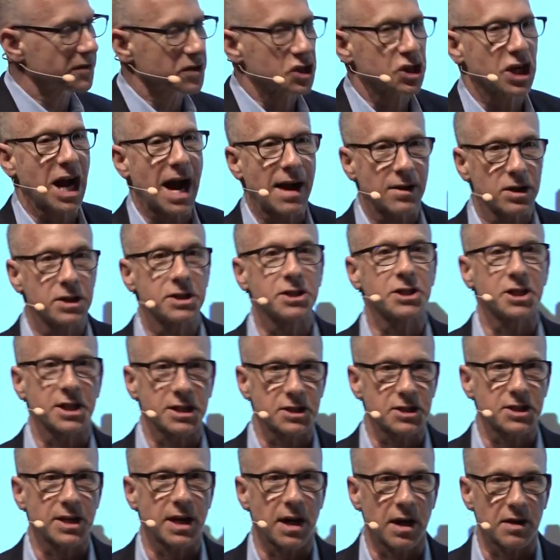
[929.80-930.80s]
of challenge
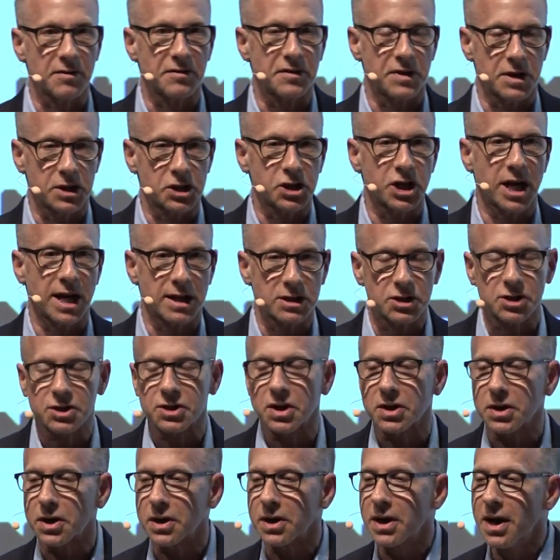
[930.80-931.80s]
itself. The
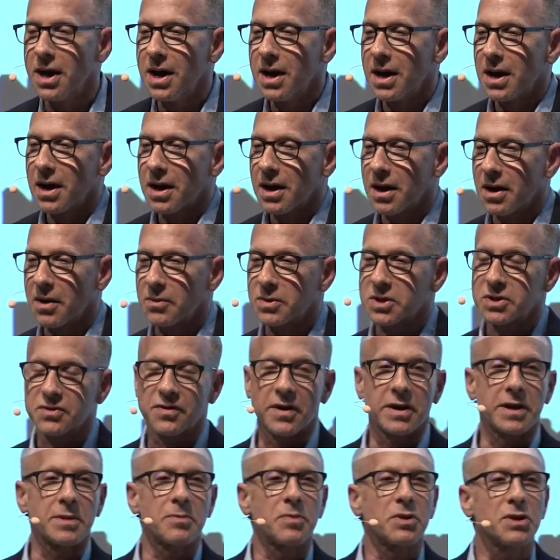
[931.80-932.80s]
chancellor uh, was
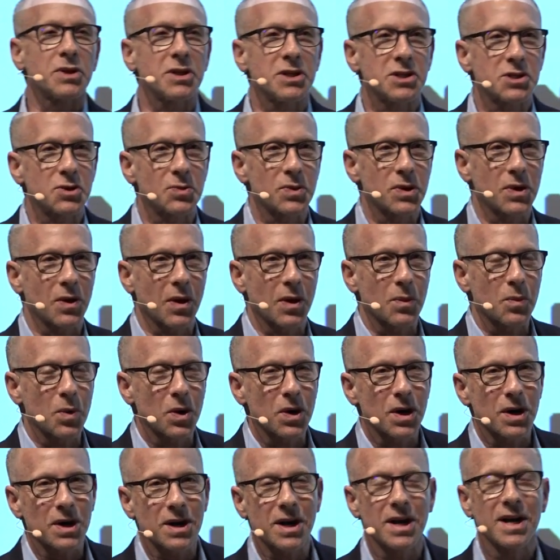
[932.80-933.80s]
very pleased with our
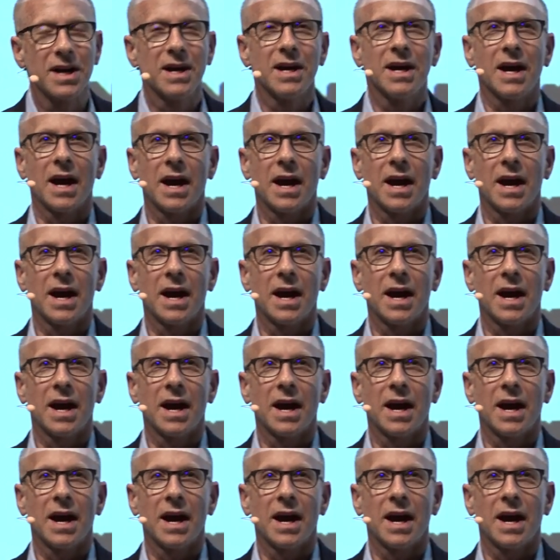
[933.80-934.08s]
work,